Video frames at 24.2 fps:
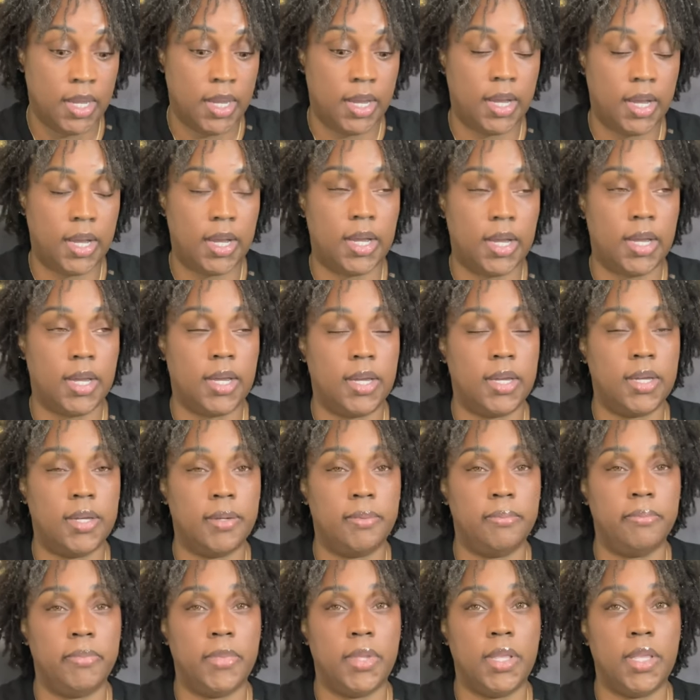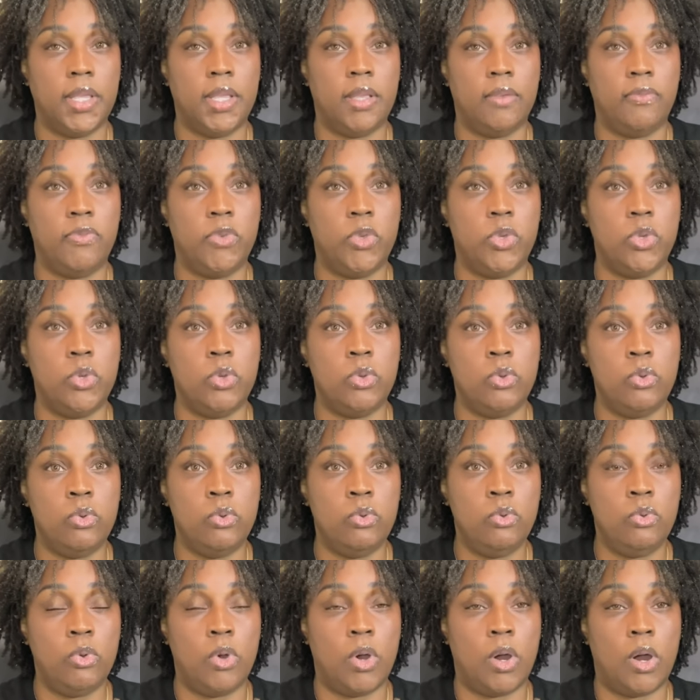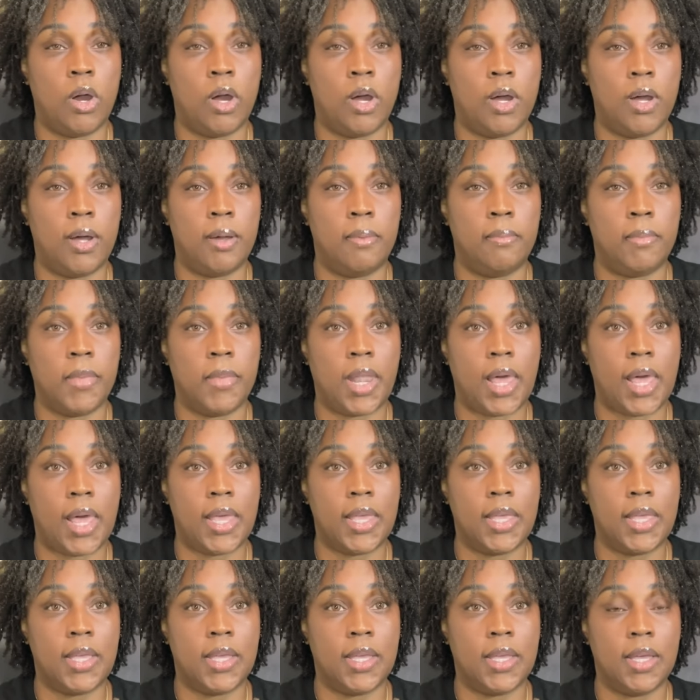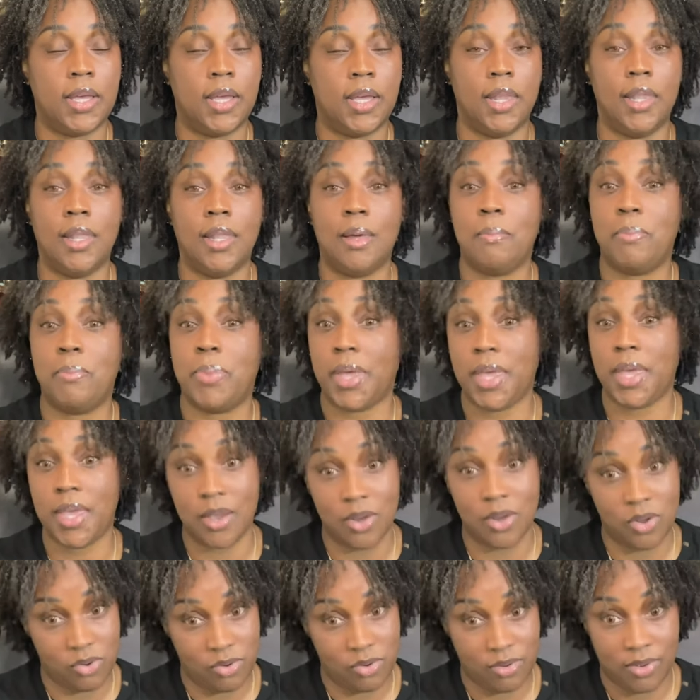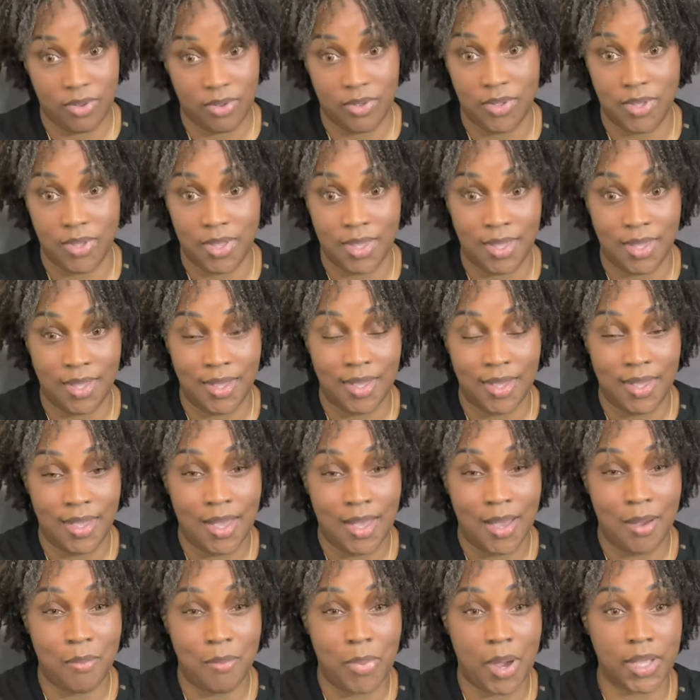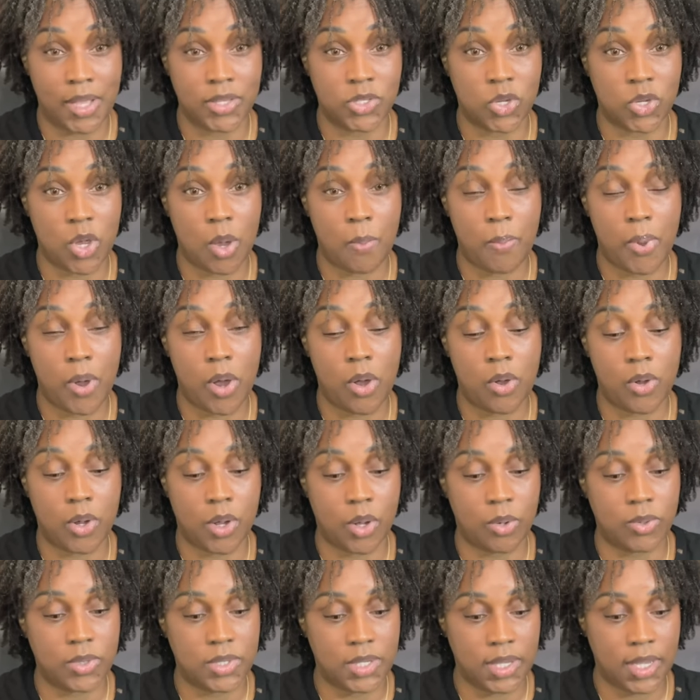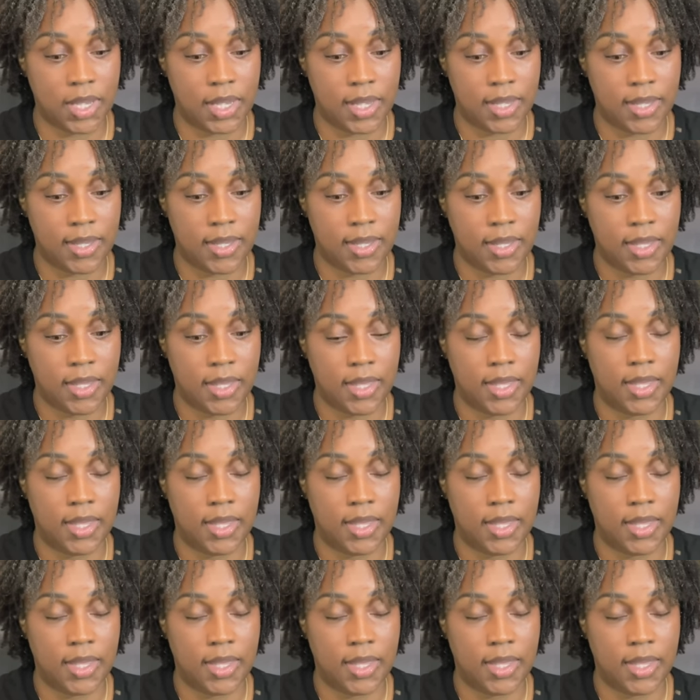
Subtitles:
If you like La Belle by Jean Paul Gaultier,